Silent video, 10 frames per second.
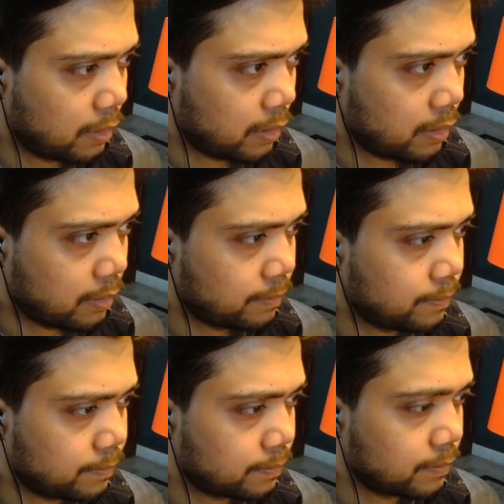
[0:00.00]

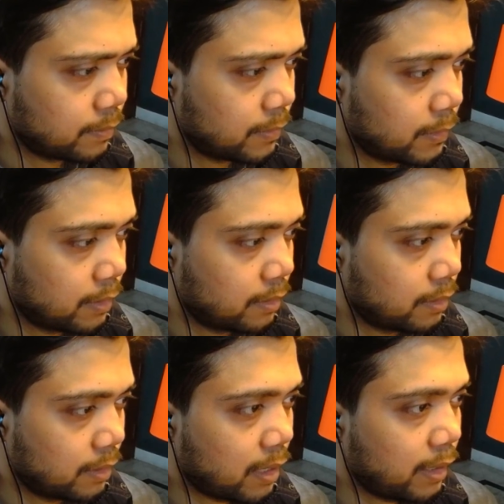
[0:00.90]
Um,
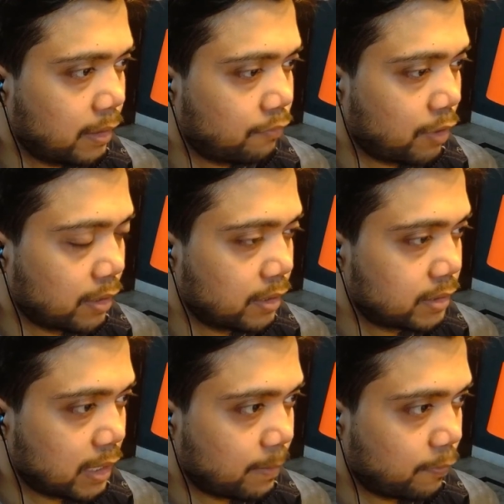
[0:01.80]
the guy can try
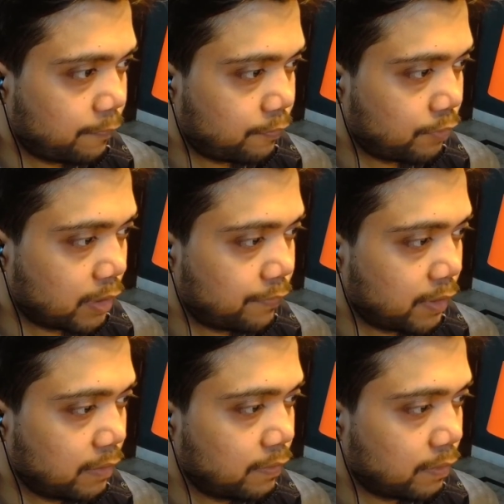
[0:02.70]
this type of
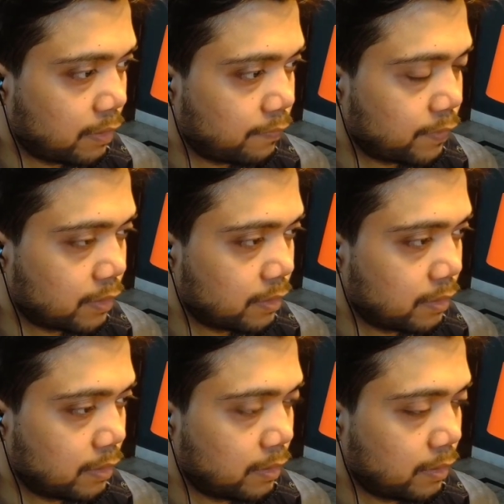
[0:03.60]
trickery uh, with
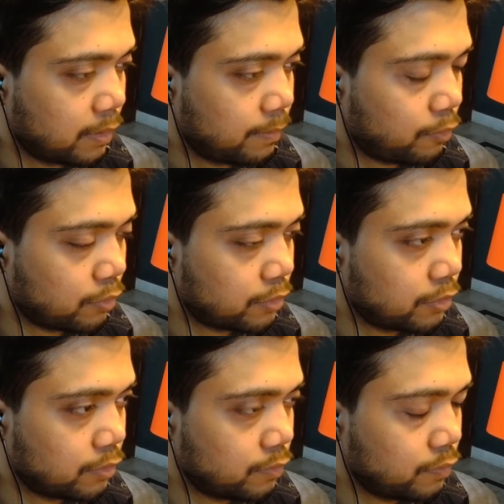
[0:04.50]
pawn
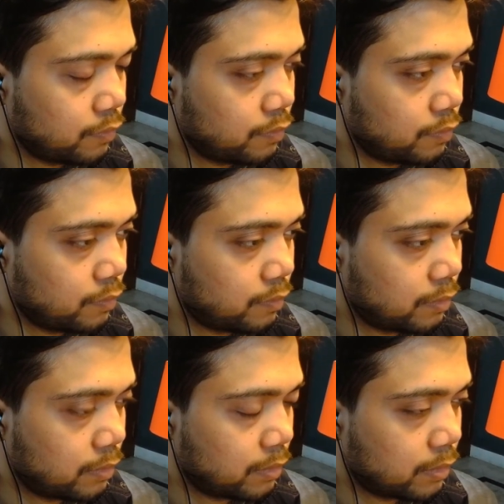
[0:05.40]
to
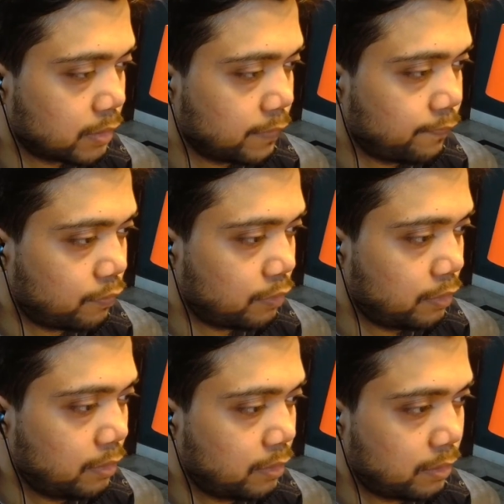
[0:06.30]

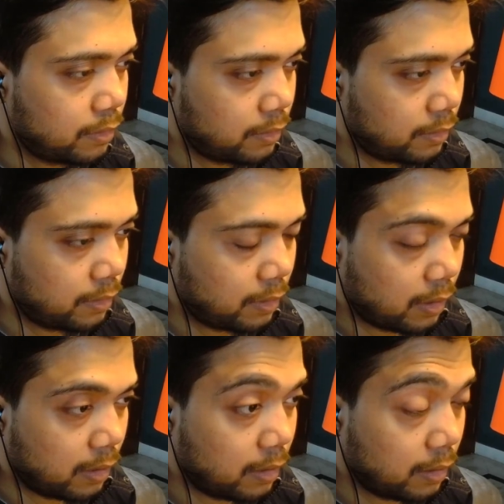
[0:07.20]
c4.
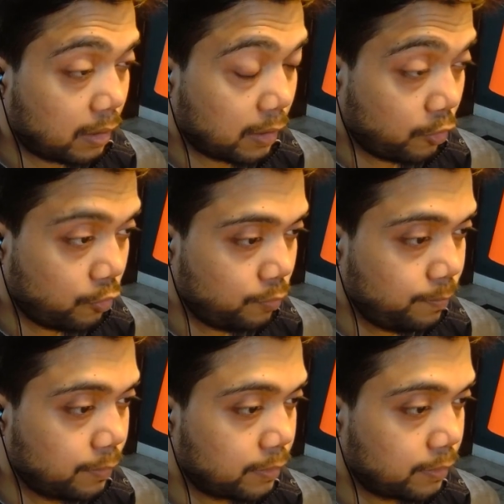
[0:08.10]
I hope.